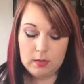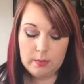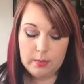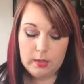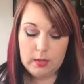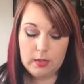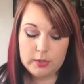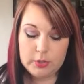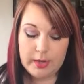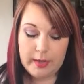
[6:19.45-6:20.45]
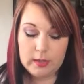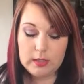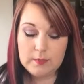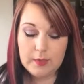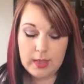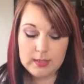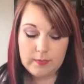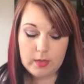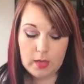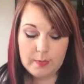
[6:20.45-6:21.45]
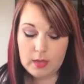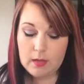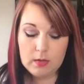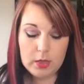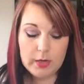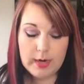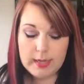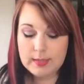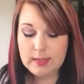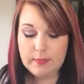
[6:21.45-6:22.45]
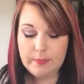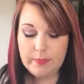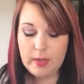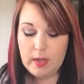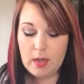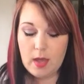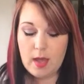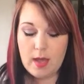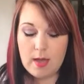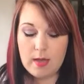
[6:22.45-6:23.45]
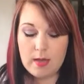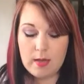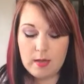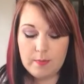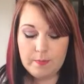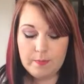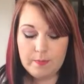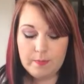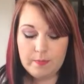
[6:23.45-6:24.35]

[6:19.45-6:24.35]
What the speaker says: Completely lost track. These flies have got me crazy. Yeah,